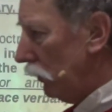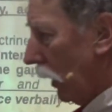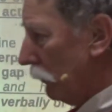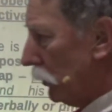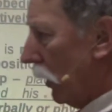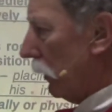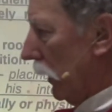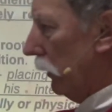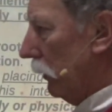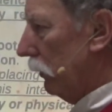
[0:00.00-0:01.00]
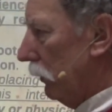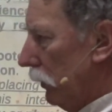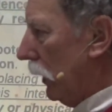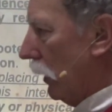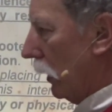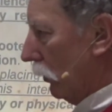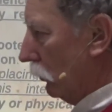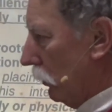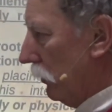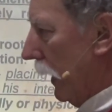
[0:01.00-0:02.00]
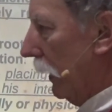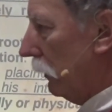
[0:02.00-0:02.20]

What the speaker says: I'm sorry, you cannot go do that.